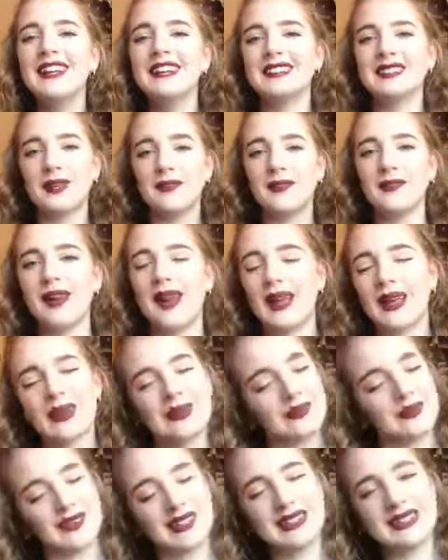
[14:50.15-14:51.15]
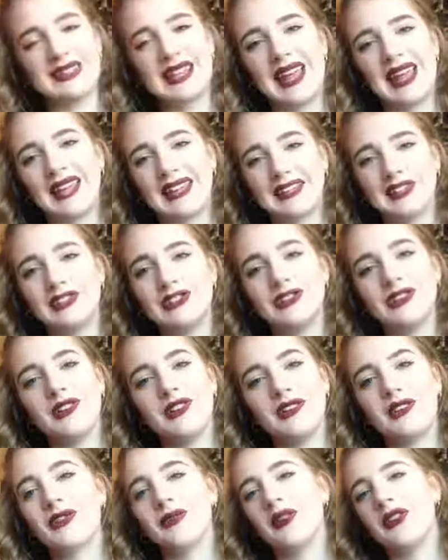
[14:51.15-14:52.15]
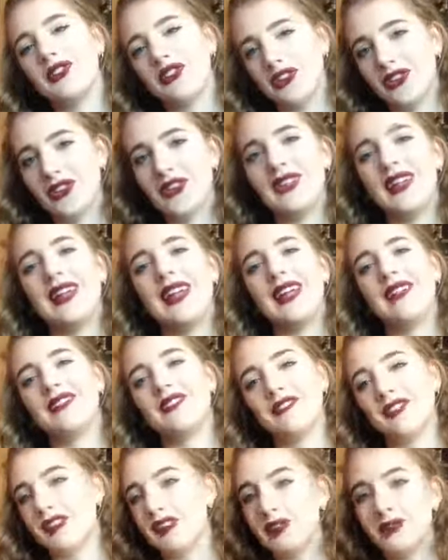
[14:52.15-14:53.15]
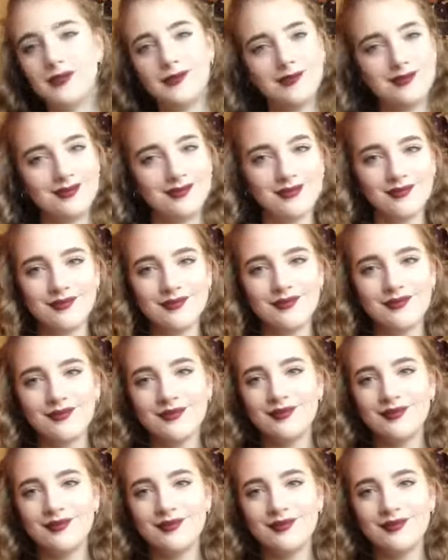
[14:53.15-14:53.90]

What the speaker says: So I'll be back in 1 second to show you the swatches and then end the video. Okay